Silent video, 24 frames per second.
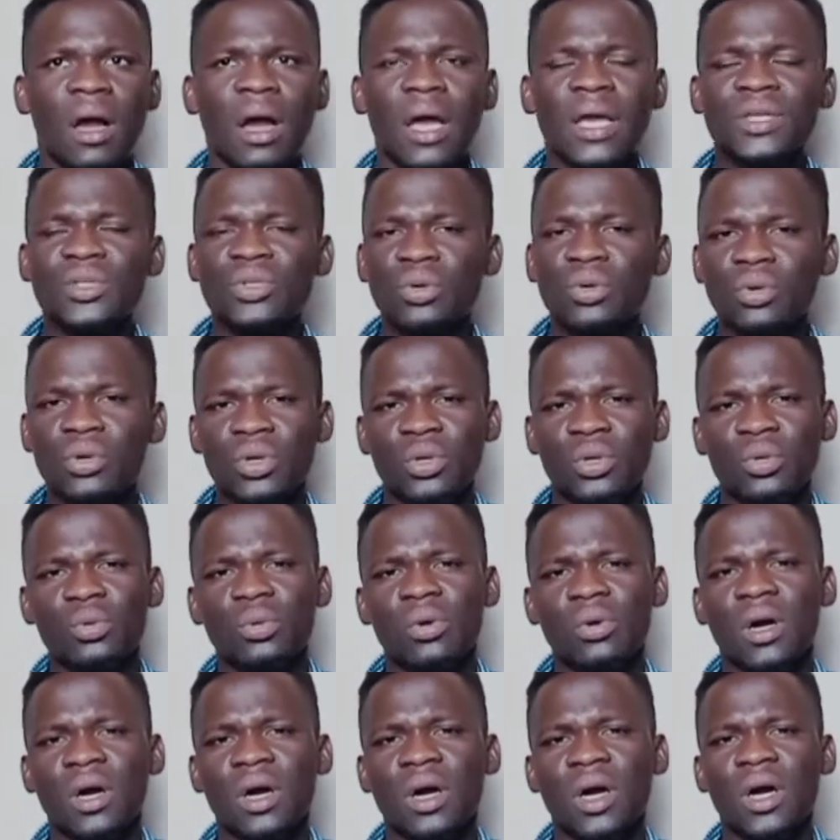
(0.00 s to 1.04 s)
I told
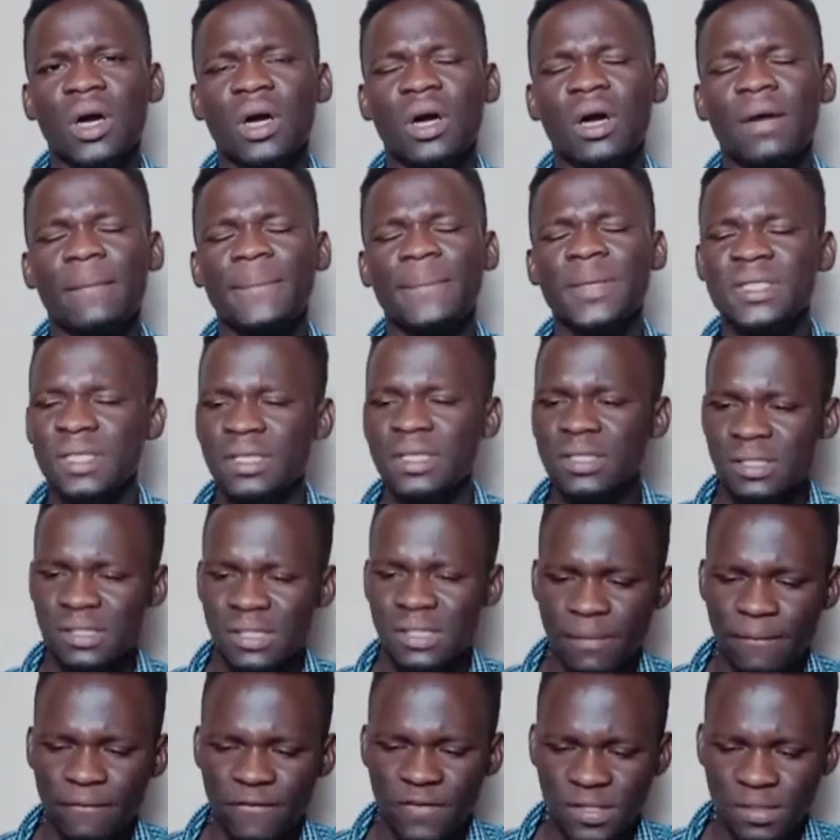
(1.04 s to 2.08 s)
you, business
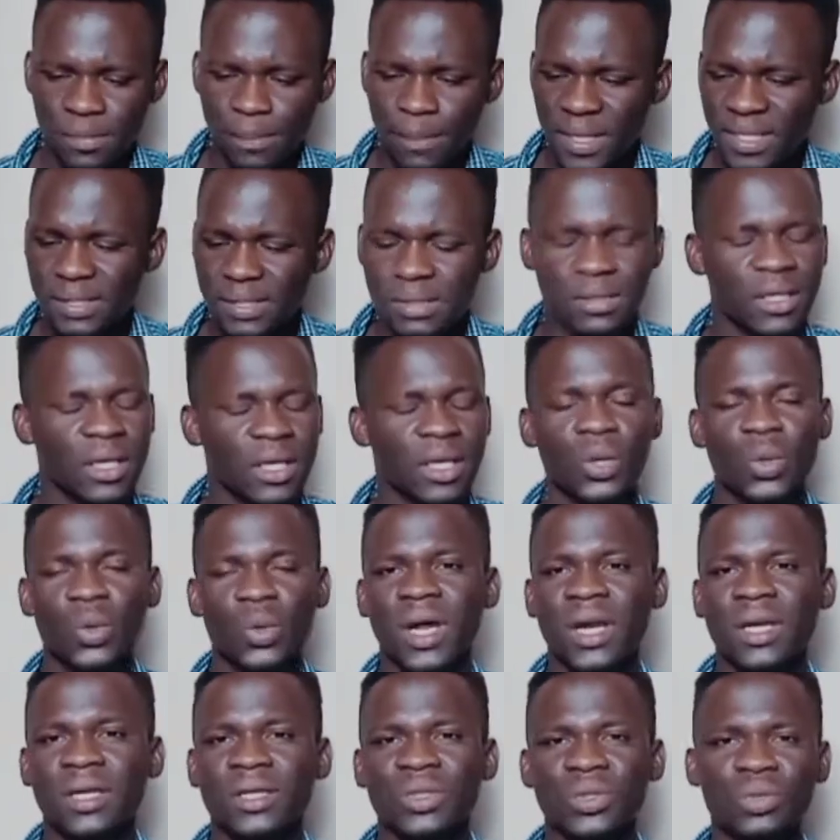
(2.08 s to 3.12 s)
is the best thing you
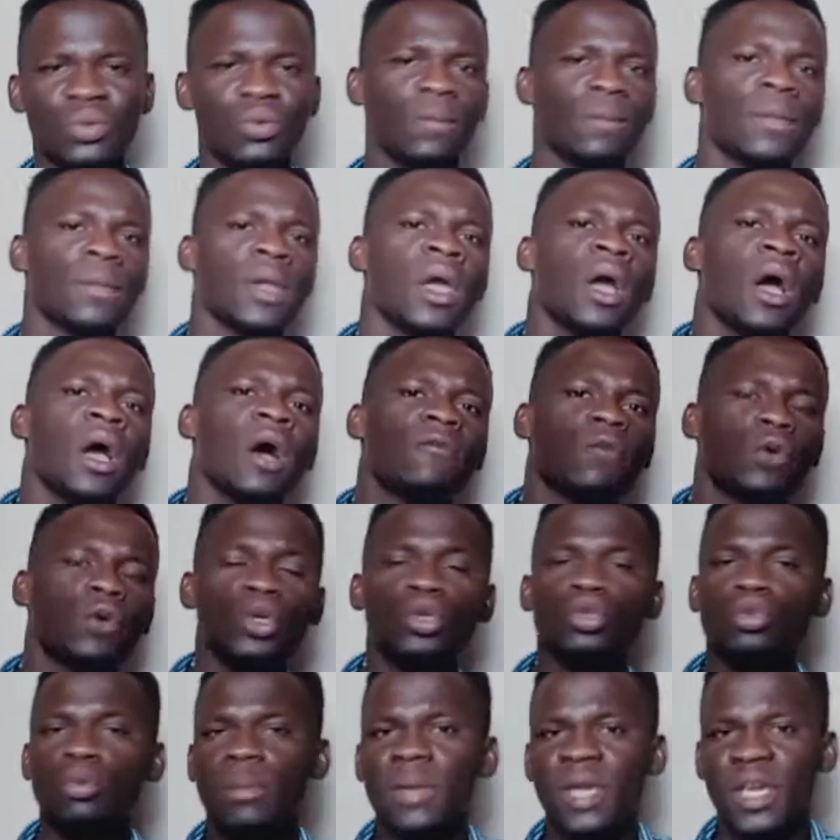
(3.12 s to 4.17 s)
can do for
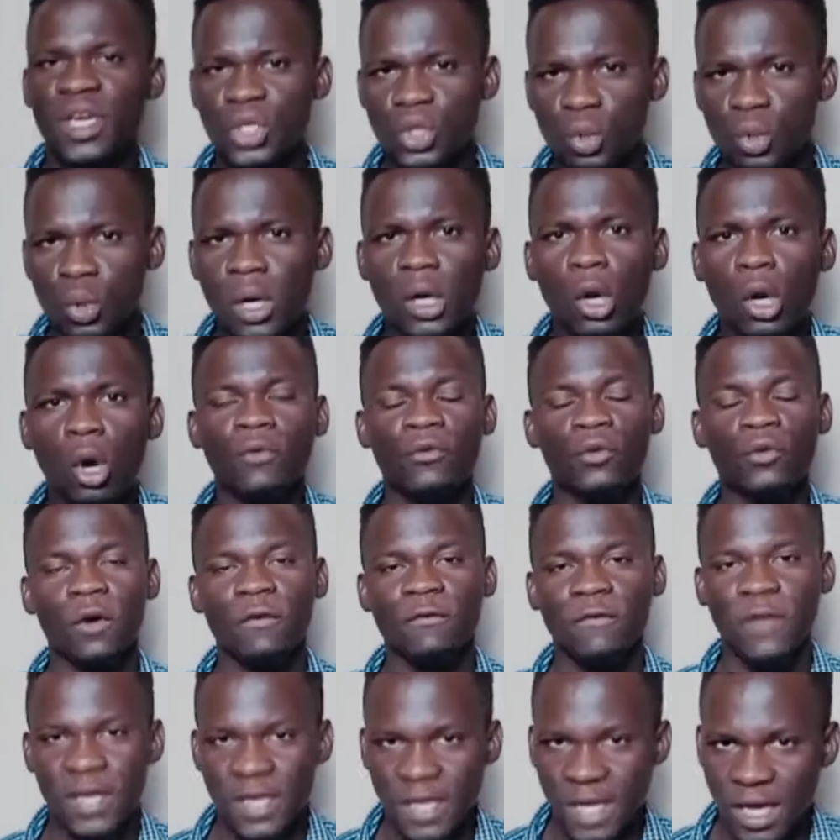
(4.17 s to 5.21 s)
you to be assured of
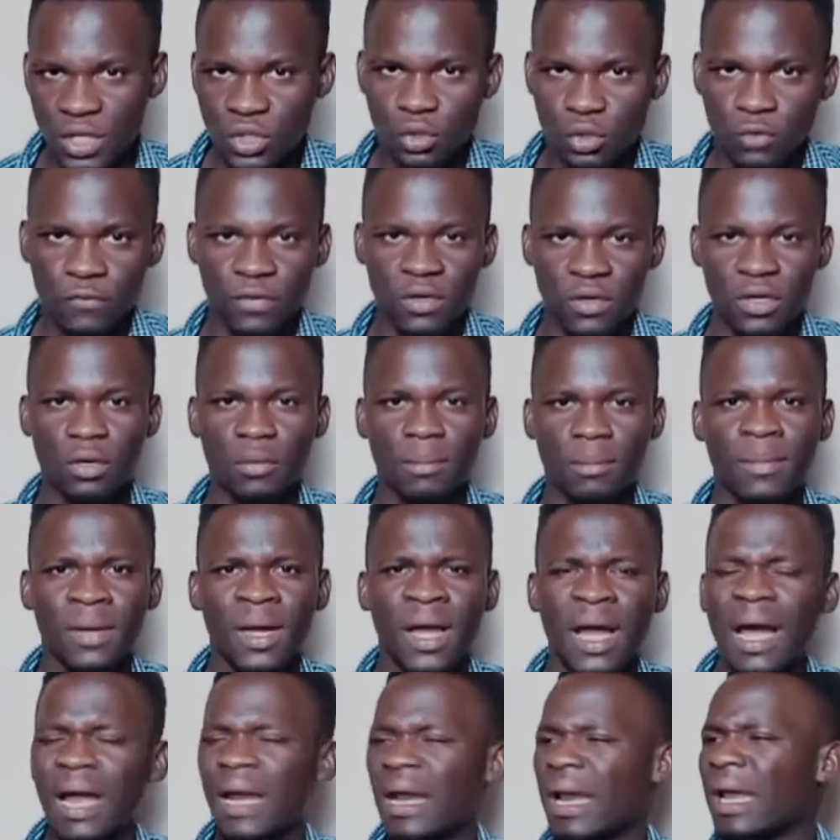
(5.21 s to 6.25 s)
your financial freedom.
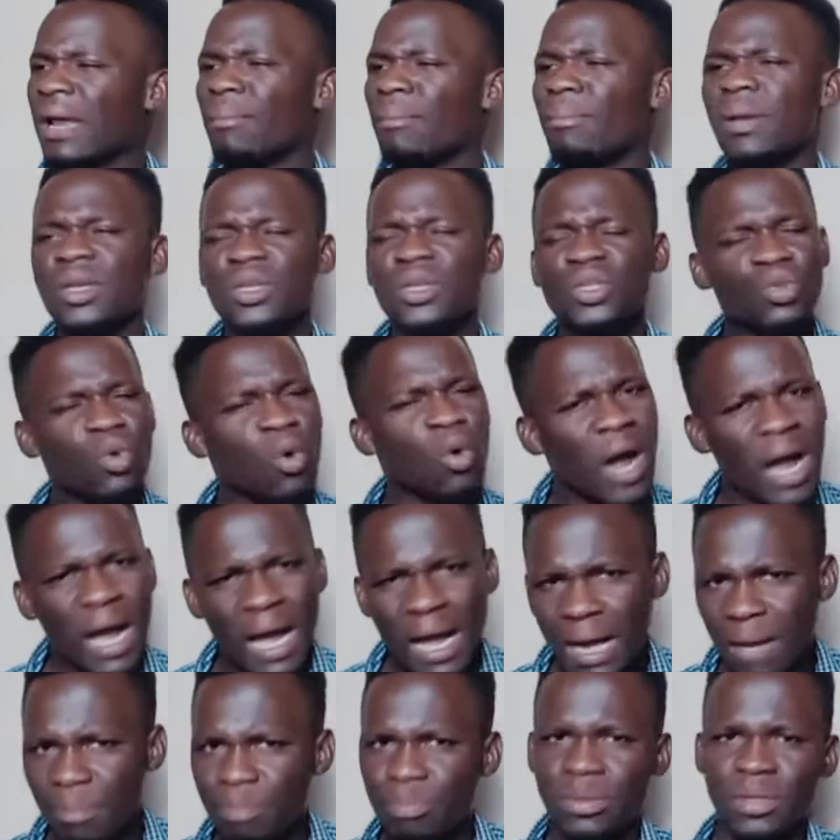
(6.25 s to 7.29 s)
And I'll be so
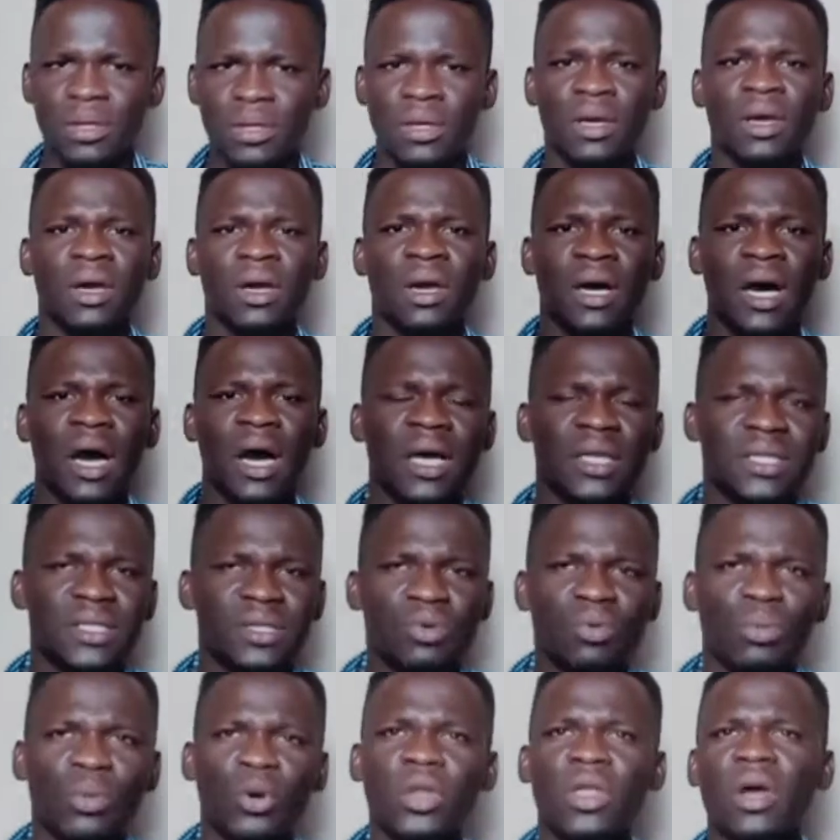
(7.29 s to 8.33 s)
happy.
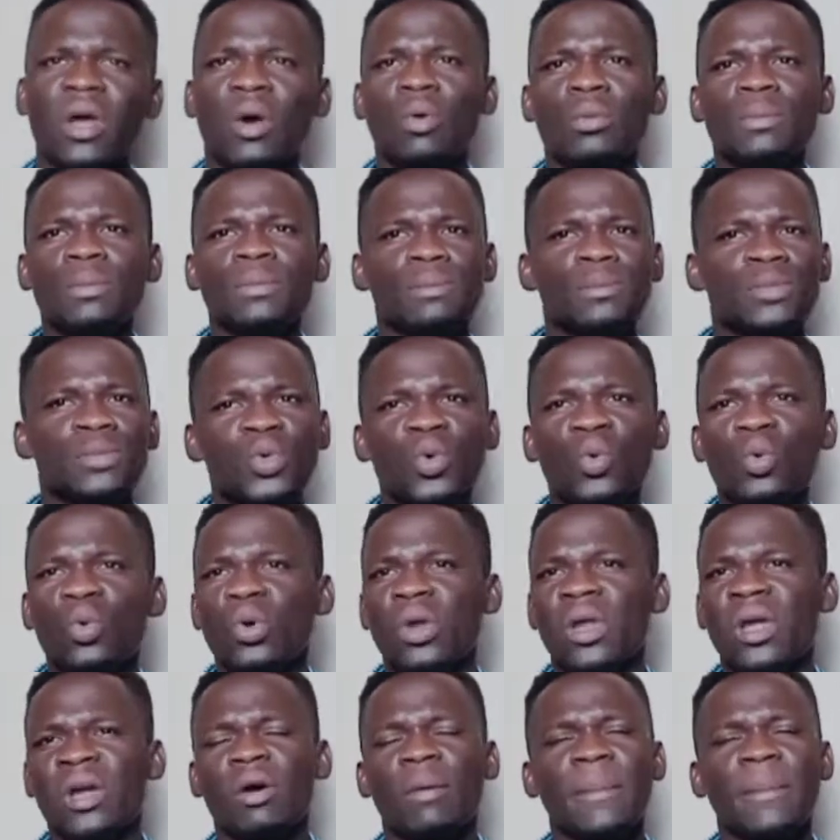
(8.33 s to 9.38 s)
Siku moja mtu
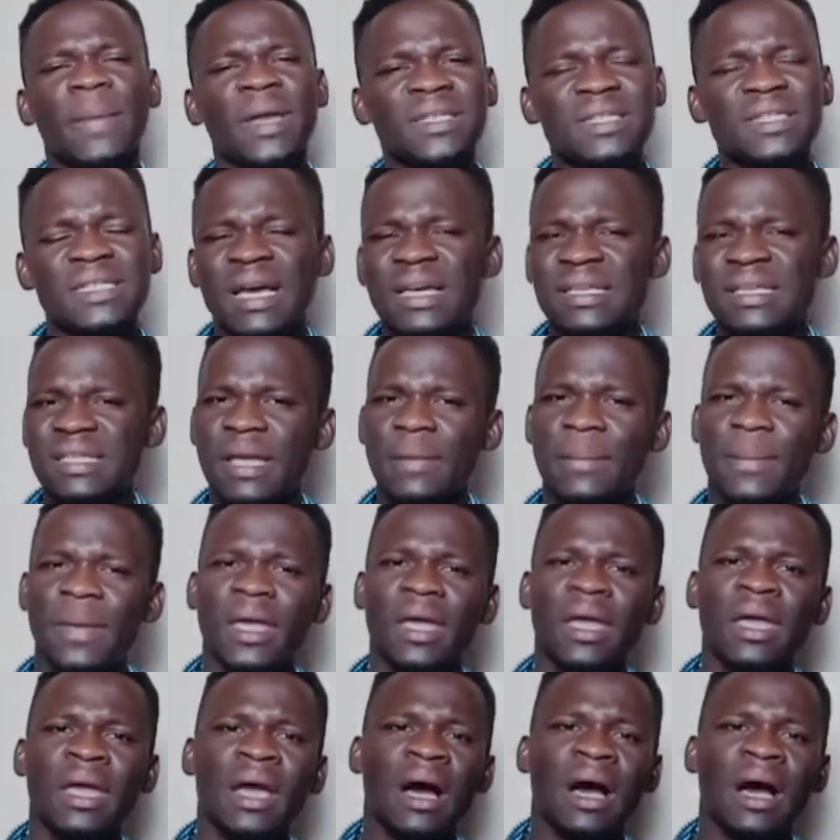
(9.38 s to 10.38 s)
kunikomentia aseme,